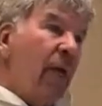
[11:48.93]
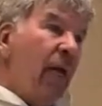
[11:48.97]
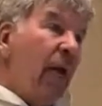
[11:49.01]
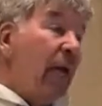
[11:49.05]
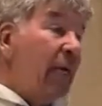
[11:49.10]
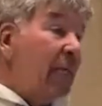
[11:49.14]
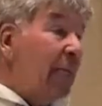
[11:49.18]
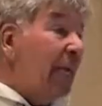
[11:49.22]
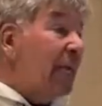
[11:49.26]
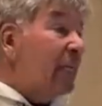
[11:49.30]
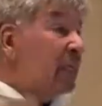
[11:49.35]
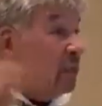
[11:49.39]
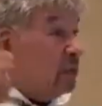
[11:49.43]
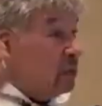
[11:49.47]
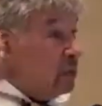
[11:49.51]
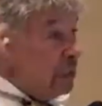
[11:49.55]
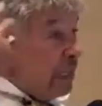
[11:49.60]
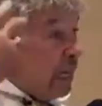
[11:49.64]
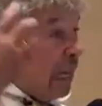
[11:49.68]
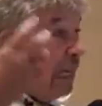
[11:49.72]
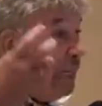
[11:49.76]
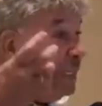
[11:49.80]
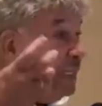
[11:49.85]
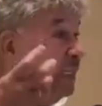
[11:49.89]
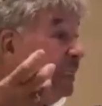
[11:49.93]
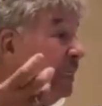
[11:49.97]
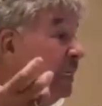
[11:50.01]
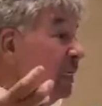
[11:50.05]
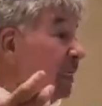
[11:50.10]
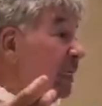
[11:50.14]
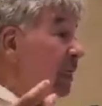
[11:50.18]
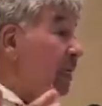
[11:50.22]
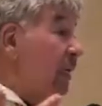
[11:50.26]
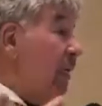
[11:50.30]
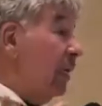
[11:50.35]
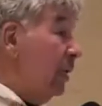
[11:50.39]
And that's the
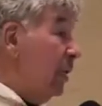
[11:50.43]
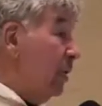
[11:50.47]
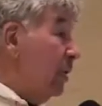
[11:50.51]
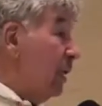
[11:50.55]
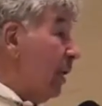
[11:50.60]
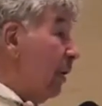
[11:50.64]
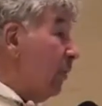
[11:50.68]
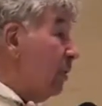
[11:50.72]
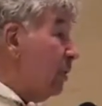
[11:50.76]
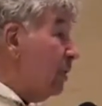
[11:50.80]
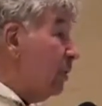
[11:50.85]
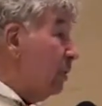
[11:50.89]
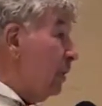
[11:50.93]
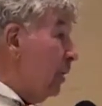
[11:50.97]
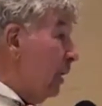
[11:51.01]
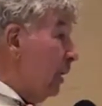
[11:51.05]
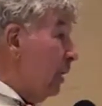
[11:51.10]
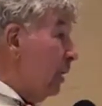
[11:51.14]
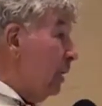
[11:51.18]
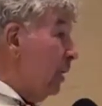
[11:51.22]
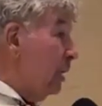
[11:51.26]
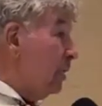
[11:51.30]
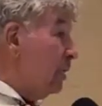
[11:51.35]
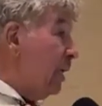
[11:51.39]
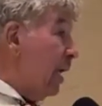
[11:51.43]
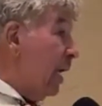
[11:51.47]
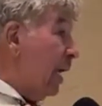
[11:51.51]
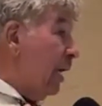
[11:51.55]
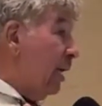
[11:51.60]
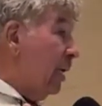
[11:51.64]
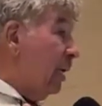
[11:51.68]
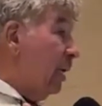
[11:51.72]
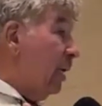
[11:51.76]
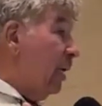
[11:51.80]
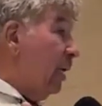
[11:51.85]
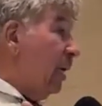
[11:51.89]
idea he, that was in his
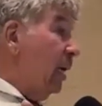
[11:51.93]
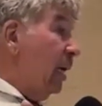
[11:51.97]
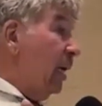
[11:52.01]
head.